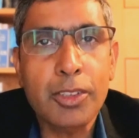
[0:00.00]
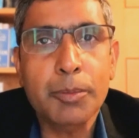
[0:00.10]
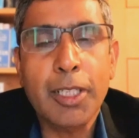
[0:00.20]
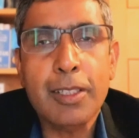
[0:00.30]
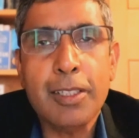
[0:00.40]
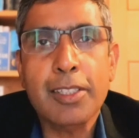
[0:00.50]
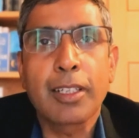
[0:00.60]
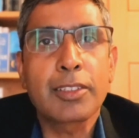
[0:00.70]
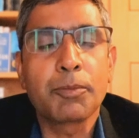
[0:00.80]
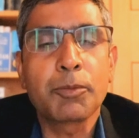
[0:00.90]
at the
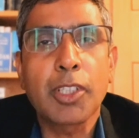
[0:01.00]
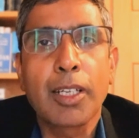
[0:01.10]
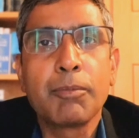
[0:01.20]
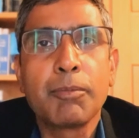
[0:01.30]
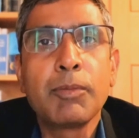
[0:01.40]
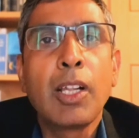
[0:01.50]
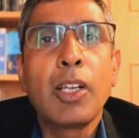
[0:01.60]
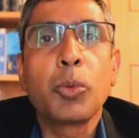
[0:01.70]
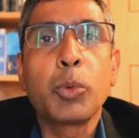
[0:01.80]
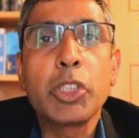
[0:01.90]
same time, we
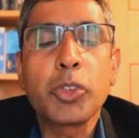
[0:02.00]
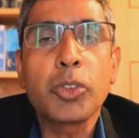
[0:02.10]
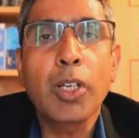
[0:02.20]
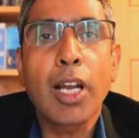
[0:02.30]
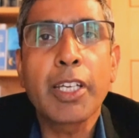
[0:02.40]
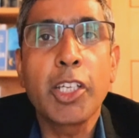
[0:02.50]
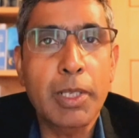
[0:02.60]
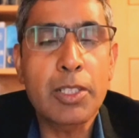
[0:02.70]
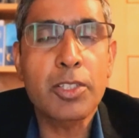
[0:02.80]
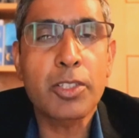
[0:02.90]
do have a human
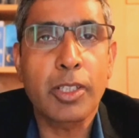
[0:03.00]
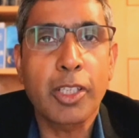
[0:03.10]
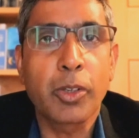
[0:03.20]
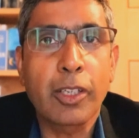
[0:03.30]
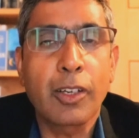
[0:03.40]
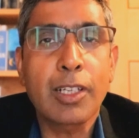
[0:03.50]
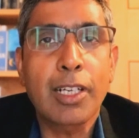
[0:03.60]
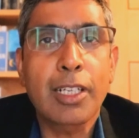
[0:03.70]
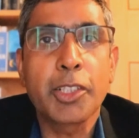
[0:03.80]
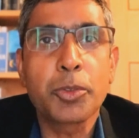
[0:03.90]
study going on at
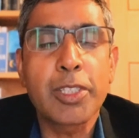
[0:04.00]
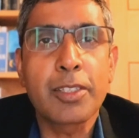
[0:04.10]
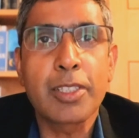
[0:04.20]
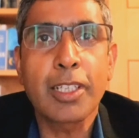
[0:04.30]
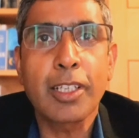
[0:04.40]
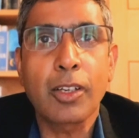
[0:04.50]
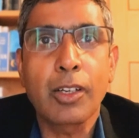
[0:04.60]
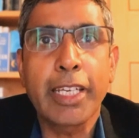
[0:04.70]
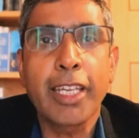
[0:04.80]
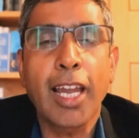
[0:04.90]
UCSD called
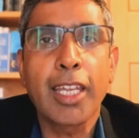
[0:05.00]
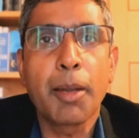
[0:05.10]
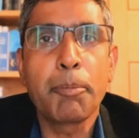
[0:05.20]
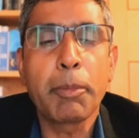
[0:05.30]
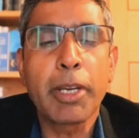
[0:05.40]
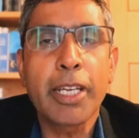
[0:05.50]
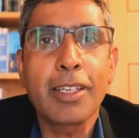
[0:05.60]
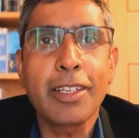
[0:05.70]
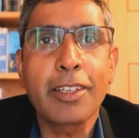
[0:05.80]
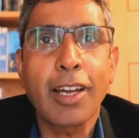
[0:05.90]
TIMET,
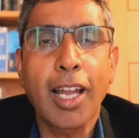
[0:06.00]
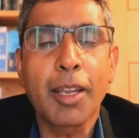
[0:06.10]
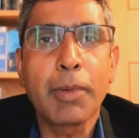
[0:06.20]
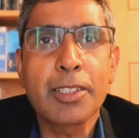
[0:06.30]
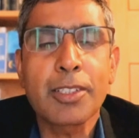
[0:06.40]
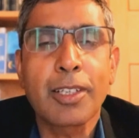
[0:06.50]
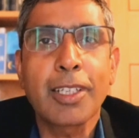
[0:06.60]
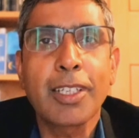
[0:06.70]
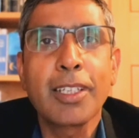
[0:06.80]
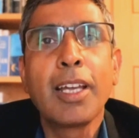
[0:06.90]
TIMET study.
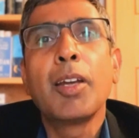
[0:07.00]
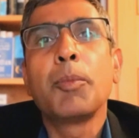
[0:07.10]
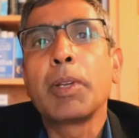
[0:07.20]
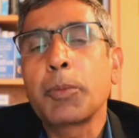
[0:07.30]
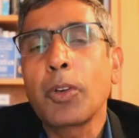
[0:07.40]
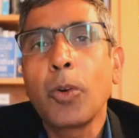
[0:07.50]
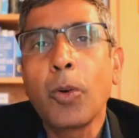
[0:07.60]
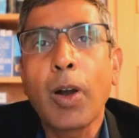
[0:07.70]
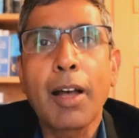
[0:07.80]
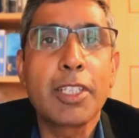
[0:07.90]
People who
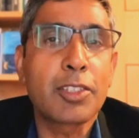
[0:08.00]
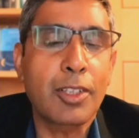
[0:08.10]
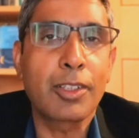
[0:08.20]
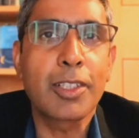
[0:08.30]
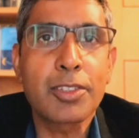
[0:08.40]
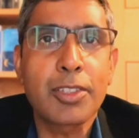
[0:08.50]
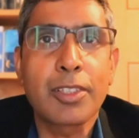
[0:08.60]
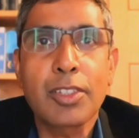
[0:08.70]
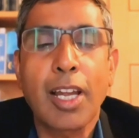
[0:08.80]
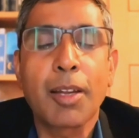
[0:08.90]
have these conditions,
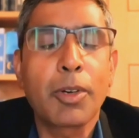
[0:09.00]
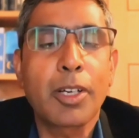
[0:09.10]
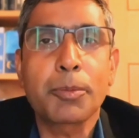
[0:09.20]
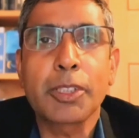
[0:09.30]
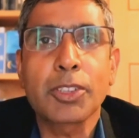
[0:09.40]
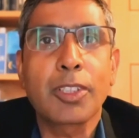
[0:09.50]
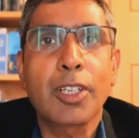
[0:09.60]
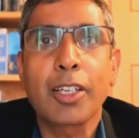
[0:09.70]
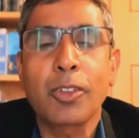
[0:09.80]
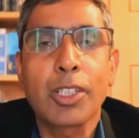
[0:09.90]
high blood pressure, high
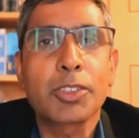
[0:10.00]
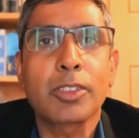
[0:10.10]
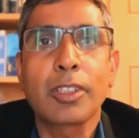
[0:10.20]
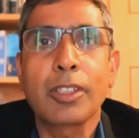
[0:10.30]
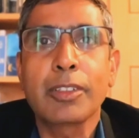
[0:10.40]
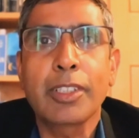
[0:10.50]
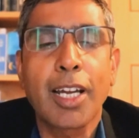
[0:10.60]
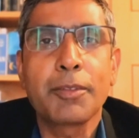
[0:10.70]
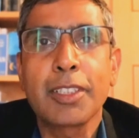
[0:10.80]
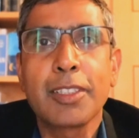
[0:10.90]
cholesterol,
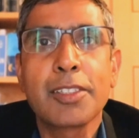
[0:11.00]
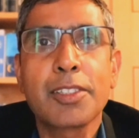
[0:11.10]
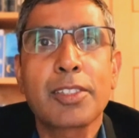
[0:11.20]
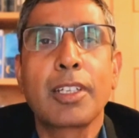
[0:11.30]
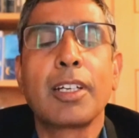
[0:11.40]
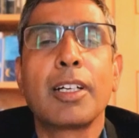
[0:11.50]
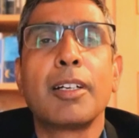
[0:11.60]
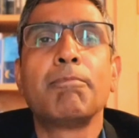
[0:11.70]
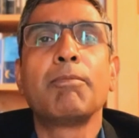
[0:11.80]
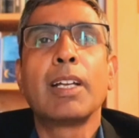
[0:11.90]
diabetes, um,
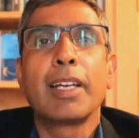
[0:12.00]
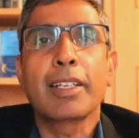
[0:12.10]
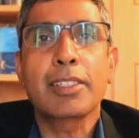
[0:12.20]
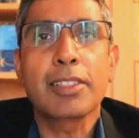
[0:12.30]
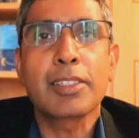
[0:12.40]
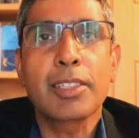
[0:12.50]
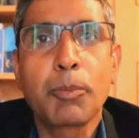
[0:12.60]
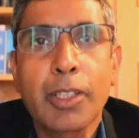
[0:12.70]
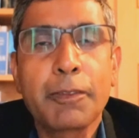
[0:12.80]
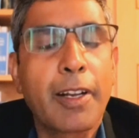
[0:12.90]
excessive body
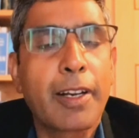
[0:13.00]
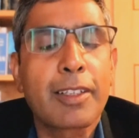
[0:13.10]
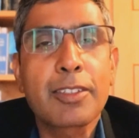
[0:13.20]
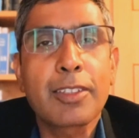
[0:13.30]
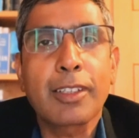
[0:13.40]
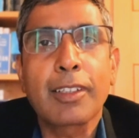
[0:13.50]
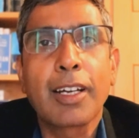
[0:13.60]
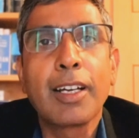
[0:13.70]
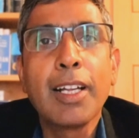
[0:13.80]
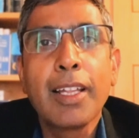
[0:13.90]
fat, etc.,
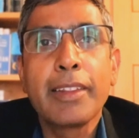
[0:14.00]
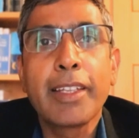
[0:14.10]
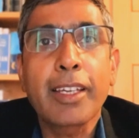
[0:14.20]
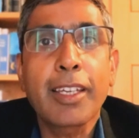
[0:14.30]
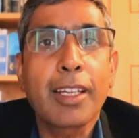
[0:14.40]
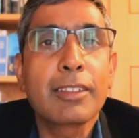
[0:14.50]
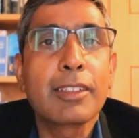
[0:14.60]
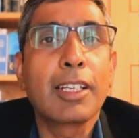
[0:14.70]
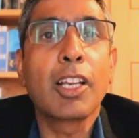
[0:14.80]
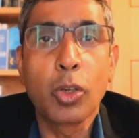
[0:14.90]
they can
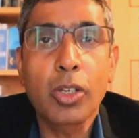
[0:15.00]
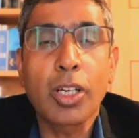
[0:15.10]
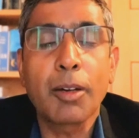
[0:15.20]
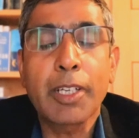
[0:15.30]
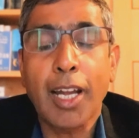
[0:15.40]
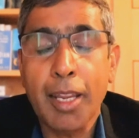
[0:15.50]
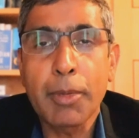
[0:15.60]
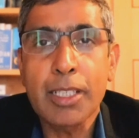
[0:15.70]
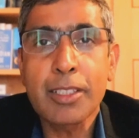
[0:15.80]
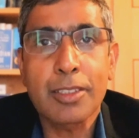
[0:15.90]
look up
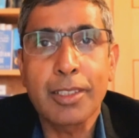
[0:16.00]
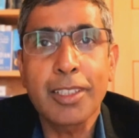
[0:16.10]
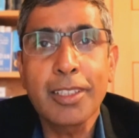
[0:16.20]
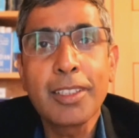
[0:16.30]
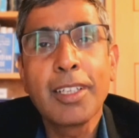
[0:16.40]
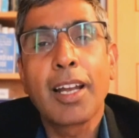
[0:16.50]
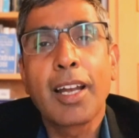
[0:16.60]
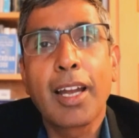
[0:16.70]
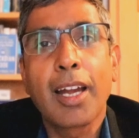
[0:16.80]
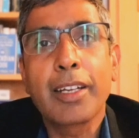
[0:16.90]
TIMET study
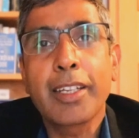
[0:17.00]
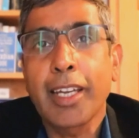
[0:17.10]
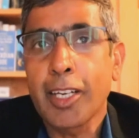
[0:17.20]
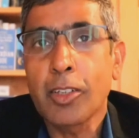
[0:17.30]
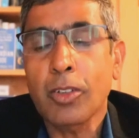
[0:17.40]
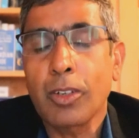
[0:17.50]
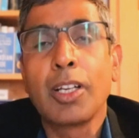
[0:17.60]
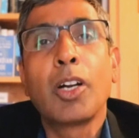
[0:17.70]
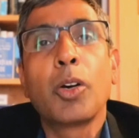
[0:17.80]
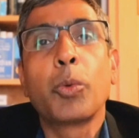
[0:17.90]
and can enroll.
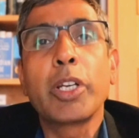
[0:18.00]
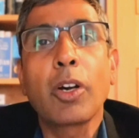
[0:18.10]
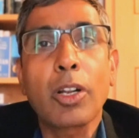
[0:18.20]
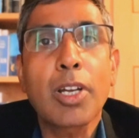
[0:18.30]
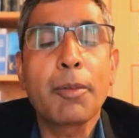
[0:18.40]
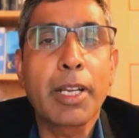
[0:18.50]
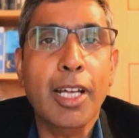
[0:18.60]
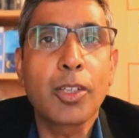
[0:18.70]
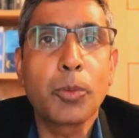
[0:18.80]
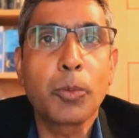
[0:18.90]
We also have another
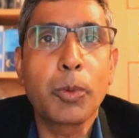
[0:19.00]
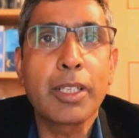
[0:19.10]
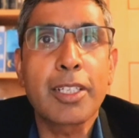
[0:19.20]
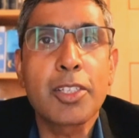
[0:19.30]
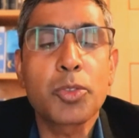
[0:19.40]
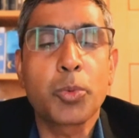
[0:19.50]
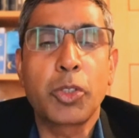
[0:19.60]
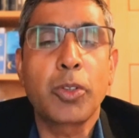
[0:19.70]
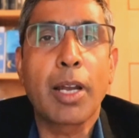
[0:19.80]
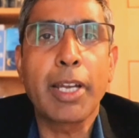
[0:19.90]
way that is we do
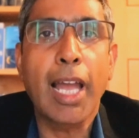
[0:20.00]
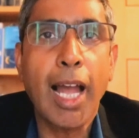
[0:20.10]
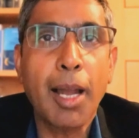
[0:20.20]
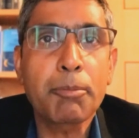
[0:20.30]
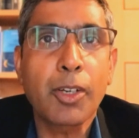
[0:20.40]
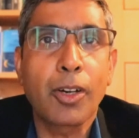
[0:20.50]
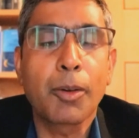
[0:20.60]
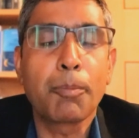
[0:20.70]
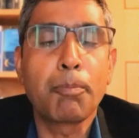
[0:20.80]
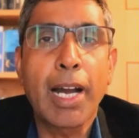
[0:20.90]
have an app called
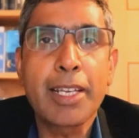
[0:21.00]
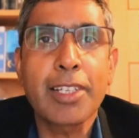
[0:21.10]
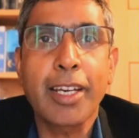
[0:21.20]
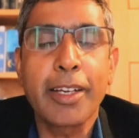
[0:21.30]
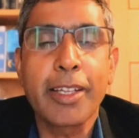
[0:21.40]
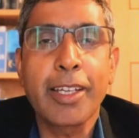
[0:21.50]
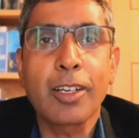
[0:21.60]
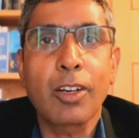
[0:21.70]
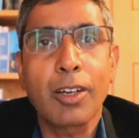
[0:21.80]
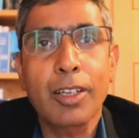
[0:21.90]
My Circadian
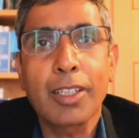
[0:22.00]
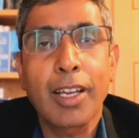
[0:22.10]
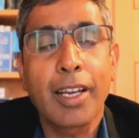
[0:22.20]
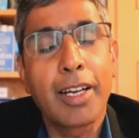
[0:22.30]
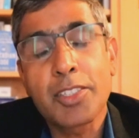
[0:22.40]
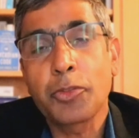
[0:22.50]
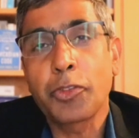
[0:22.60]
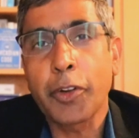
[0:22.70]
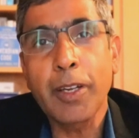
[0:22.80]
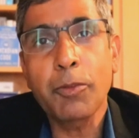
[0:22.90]
Clock. Mm-hmm. It's
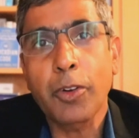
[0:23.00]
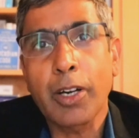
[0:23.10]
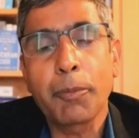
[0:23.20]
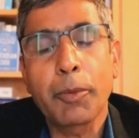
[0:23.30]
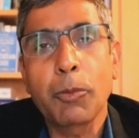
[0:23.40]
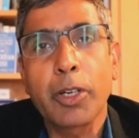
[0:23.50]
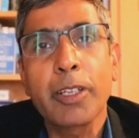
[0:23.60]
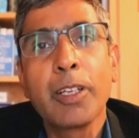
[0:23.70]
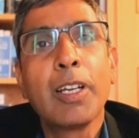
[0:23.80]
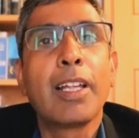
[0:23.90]
free for everybody.
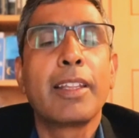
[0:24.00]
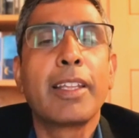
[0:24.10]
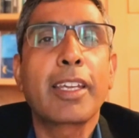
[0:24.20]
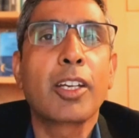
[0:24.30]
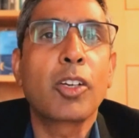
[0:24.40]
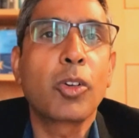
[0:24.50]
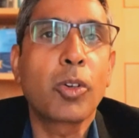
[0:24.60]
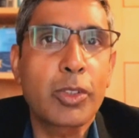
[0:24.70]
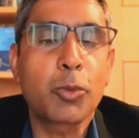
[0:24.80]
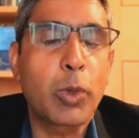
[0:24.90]
They can go to the
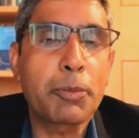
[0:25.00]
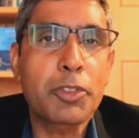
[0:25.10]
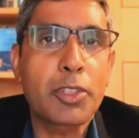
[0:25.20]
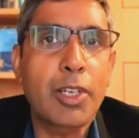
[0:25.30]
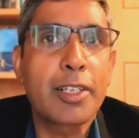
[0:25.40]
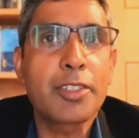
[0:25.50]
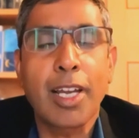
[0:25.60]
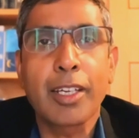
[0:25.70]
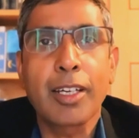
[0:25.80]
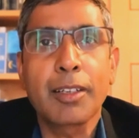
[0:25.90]
website, sign
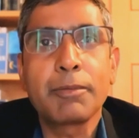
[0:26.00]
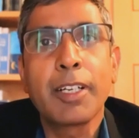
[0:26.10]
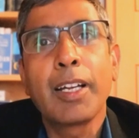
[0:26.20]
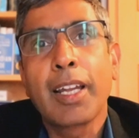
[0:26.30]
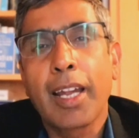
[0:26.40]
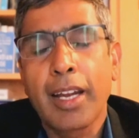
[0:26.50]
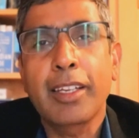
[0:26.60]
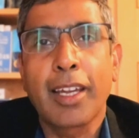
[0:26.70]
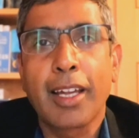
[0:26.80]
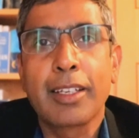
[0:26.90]
up, and
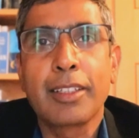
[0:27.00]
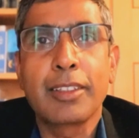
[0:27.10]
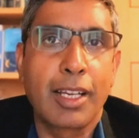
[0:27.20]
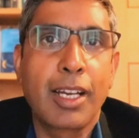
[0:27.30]
can uh,